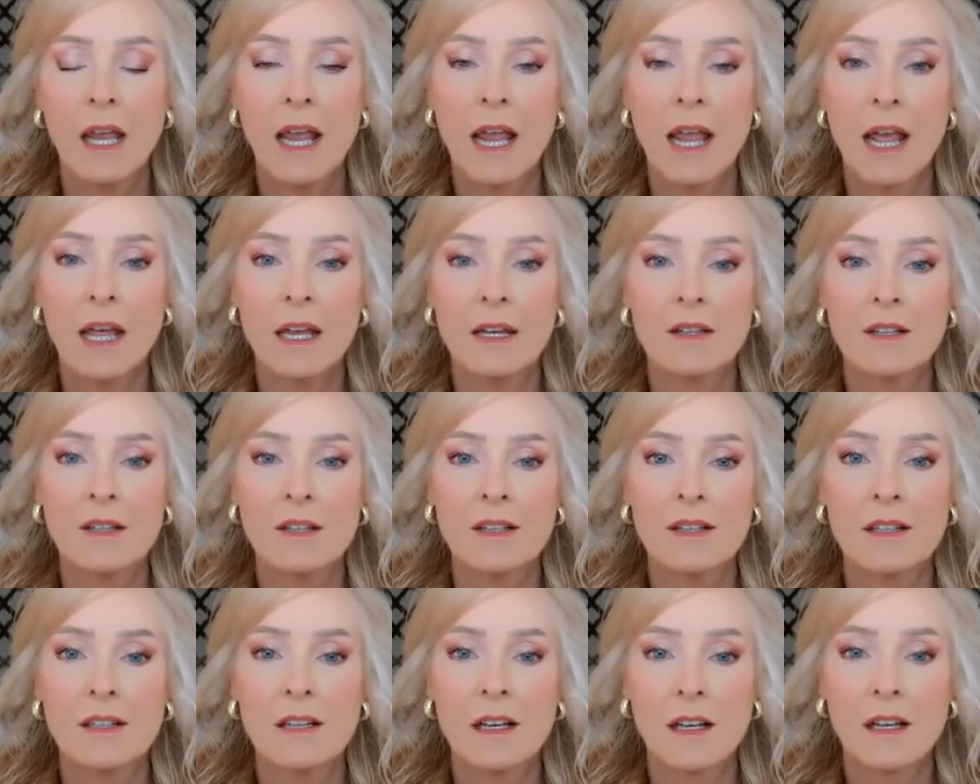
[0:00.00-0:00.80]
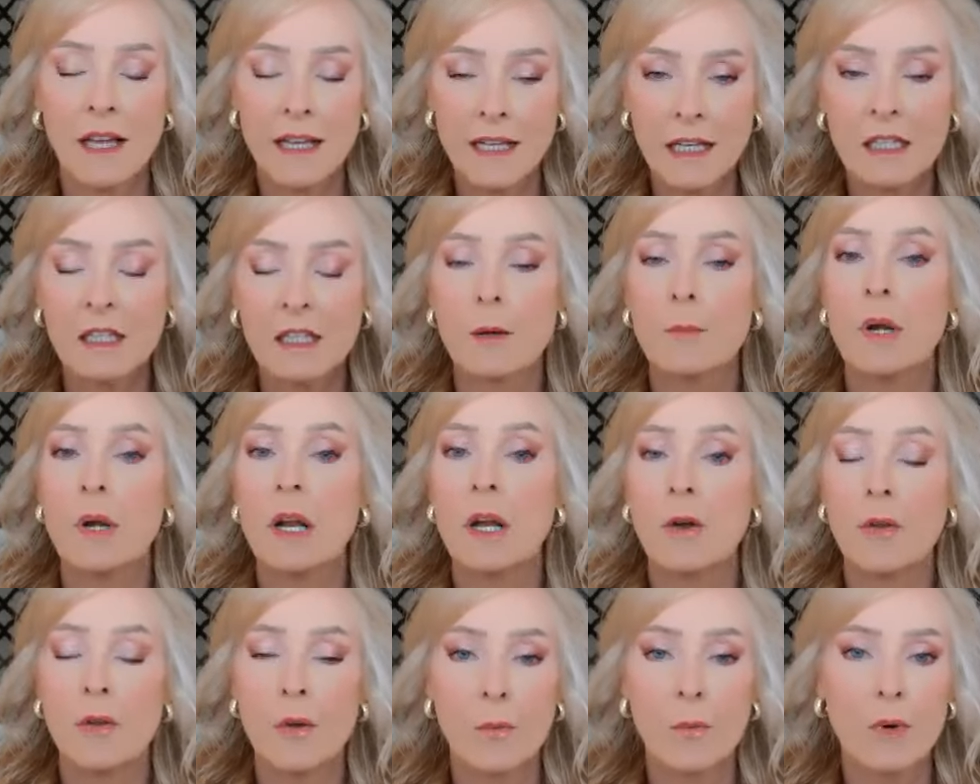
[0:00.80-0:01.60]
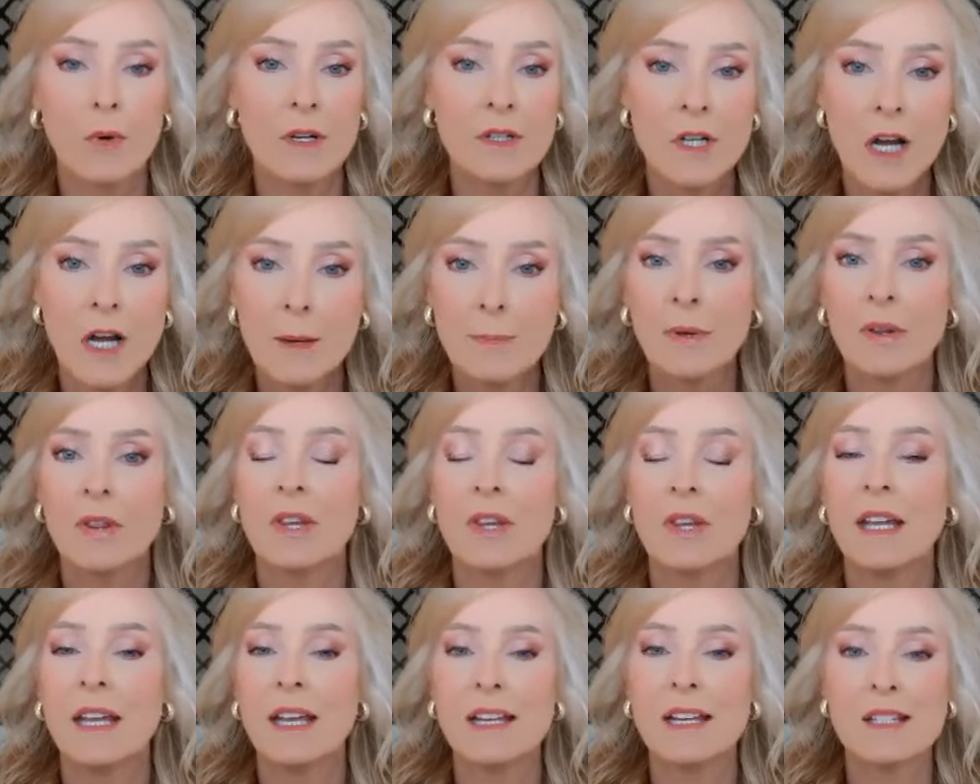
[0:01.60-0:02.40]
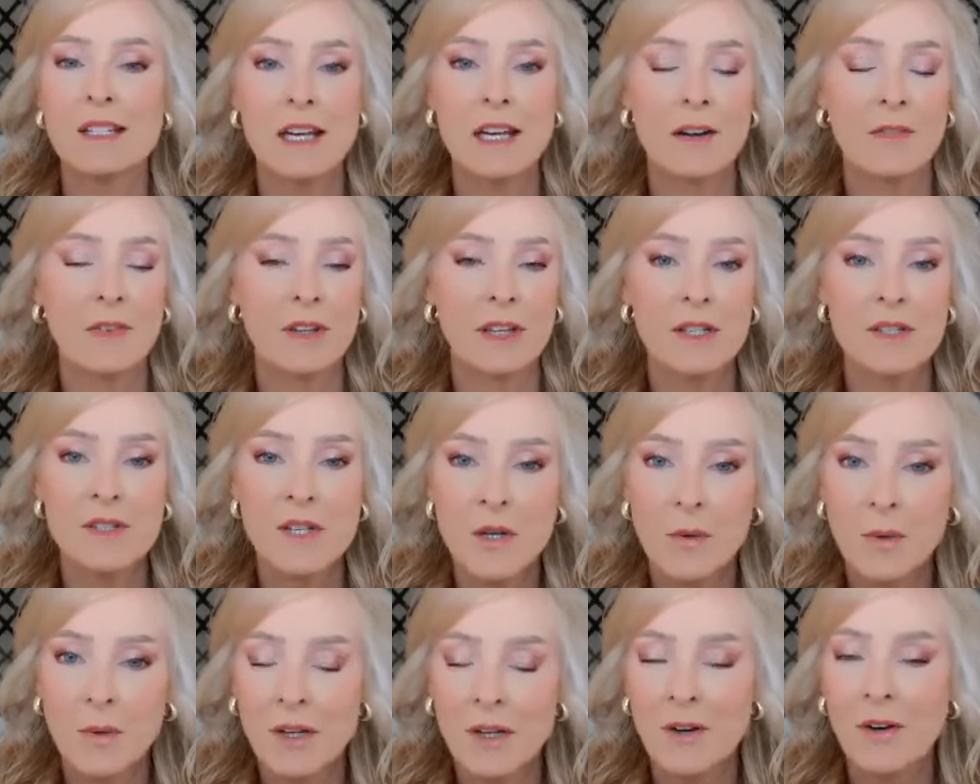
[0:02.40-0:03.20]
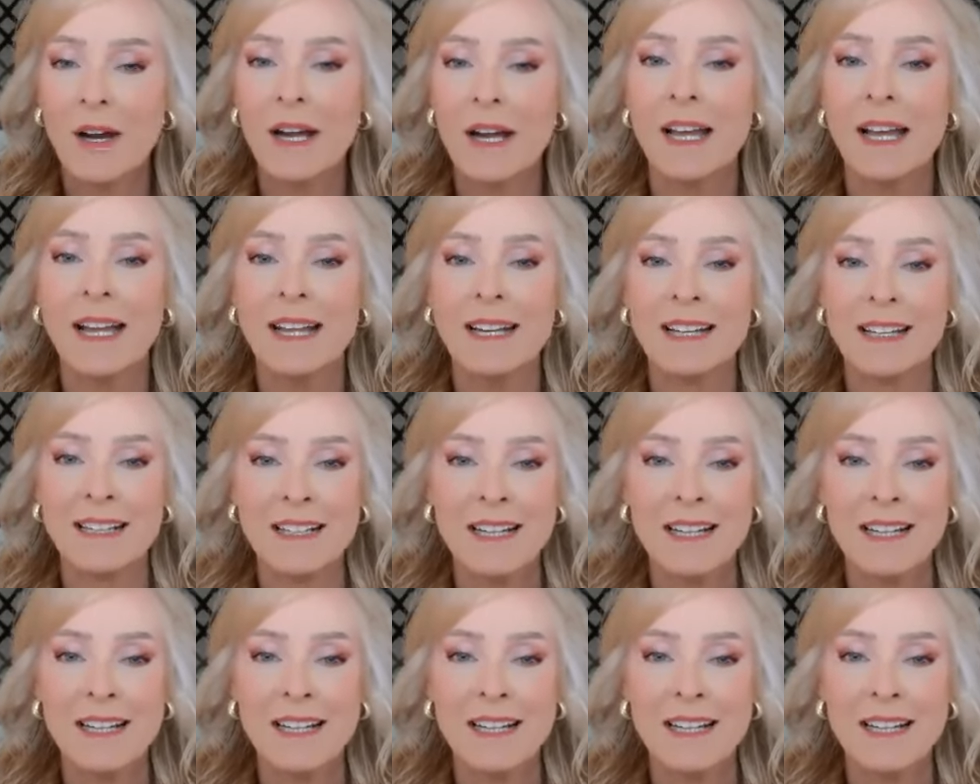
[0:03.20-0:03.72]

and letting them know that we're on top of things and everything's going great.